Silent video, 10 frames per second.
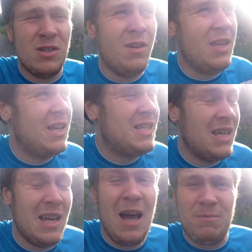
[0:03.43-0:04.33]
Sorry, it's
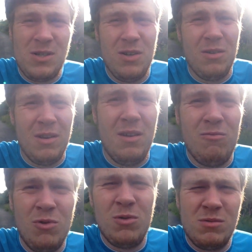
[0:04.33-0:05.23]

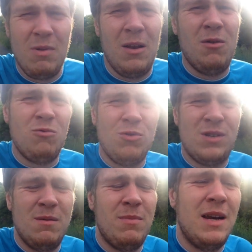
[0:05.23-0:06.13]
absolutely roast, well not
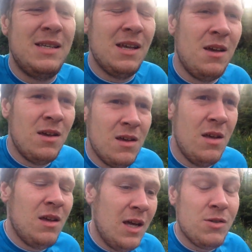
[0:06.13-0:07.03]
roasting, but it's
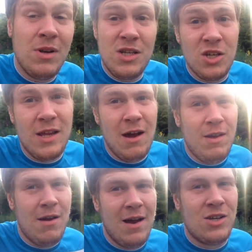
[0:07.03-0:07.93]
it's really sunny
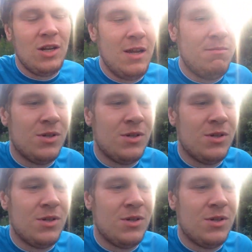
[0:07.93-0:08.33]
out here actually.